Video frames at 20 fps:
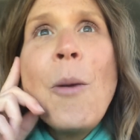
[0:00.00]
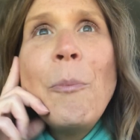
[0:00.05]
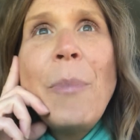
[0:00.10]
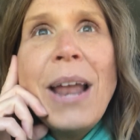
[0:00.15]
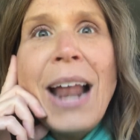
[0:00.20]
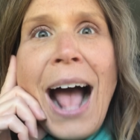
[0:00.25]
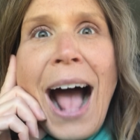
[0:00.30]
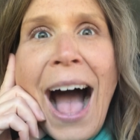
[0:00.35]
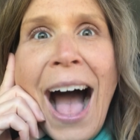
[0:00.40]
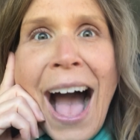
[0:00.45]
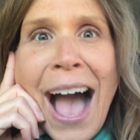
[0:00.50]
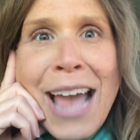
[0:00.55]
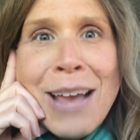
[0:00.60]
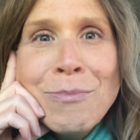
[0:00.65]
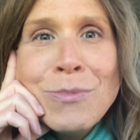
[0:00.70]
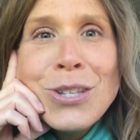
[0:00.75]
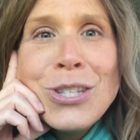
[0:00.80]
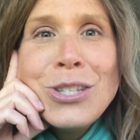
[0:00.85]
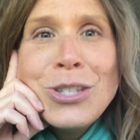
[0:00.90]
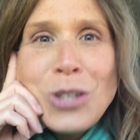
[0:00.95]
But
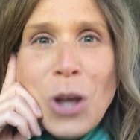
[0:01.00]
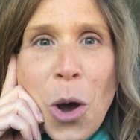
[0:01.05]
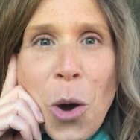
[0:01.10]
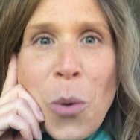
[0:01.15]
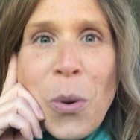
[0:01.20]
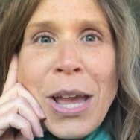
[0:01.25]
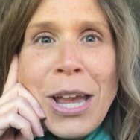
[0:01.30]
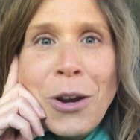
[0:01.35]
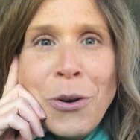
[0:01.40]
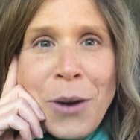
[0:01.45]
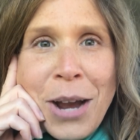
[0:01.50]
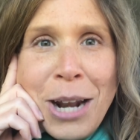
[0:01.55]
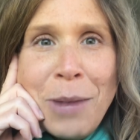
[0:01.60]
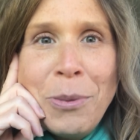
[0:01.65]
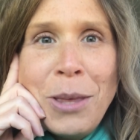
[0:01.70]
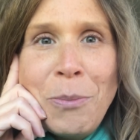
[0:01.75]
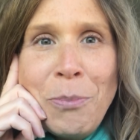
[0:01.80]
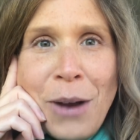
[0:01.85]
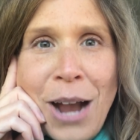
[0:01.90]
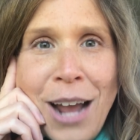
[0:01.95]
I'm so
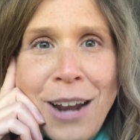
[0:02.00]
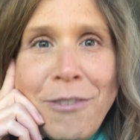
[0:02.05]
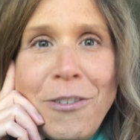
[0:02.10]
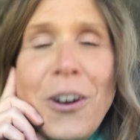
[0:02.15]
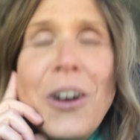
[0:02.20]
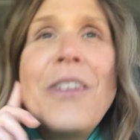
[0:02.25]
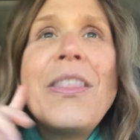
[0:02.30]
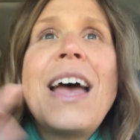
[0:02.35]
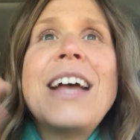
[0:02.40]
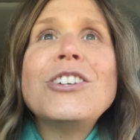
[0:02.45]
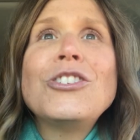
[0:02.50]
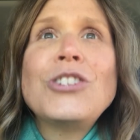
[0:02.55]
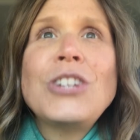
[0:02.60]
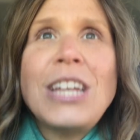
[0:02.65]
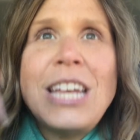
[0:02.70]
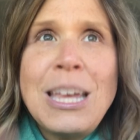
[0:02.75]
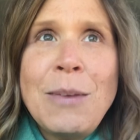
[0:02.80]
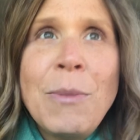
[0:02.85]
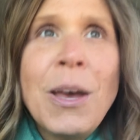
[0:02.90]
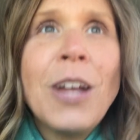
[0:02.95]
incredibly proud of her that
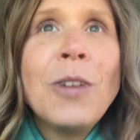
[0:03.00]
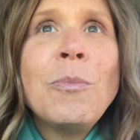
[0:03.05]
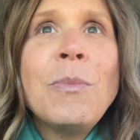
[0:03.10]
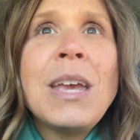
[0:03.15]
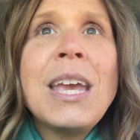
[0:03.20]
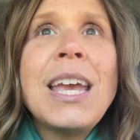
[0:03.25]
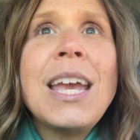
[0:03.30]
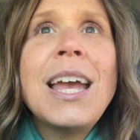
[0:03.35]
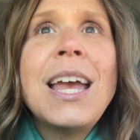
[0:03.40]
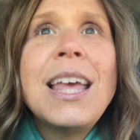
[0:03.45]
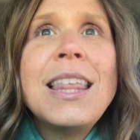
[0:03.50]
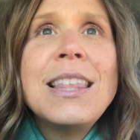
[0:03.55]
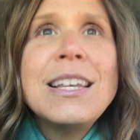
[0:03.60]
she emailed me